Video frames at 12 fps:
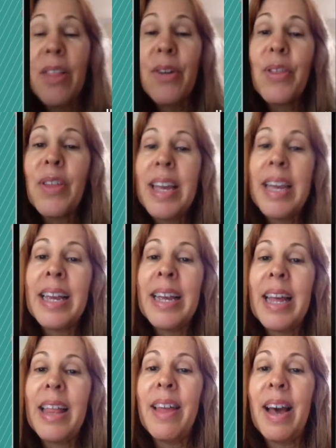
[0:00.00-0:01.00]

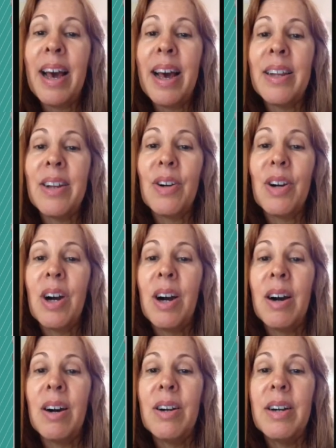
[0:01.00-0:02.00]
thing that
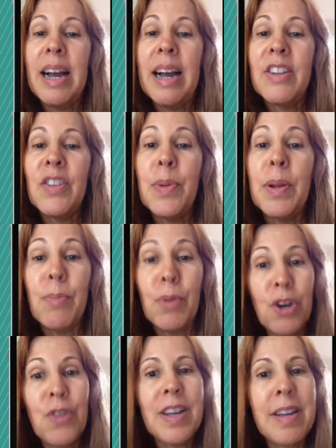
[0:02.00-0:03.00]
has been
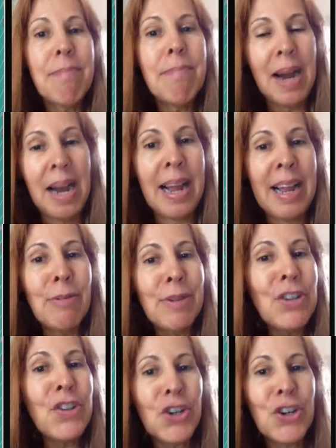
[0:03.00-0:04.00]
proven by
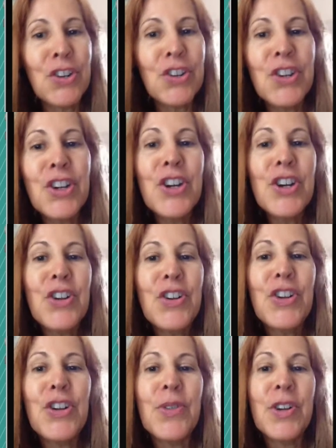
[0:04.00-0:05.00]
research
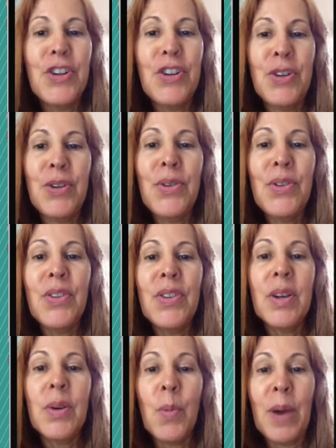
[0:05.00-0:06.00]
to reduce
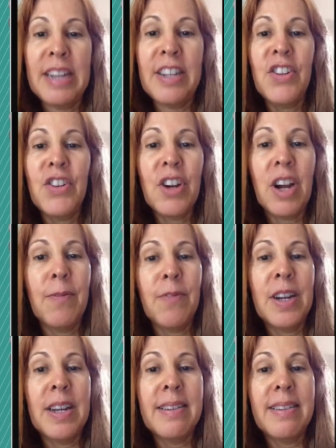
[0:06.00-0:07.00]
waist
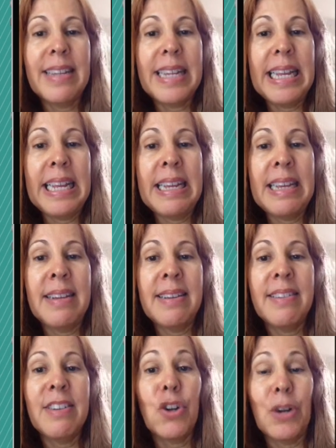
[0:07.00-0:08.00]
circumference
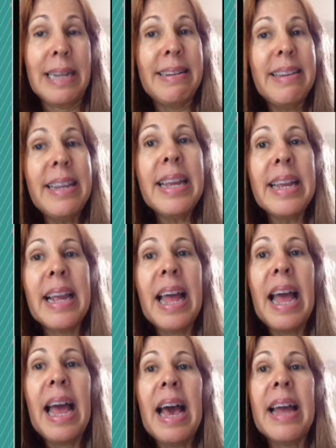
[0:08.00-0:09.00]
is green tea,
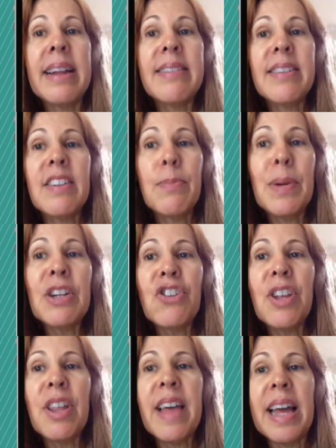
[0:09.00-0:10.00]
and it's
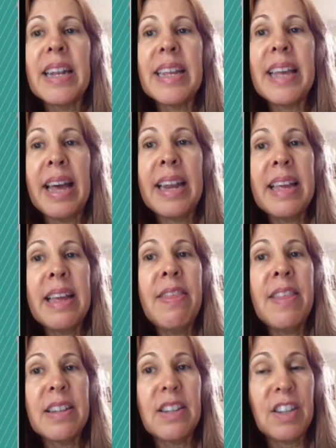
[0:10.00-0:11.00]
especially that catechin
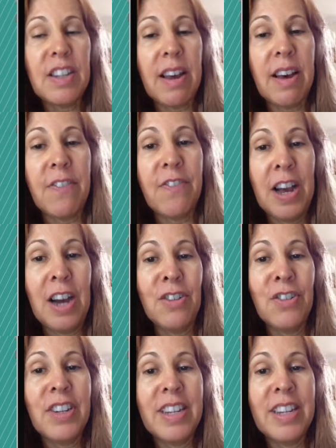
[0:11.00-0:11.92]
that's found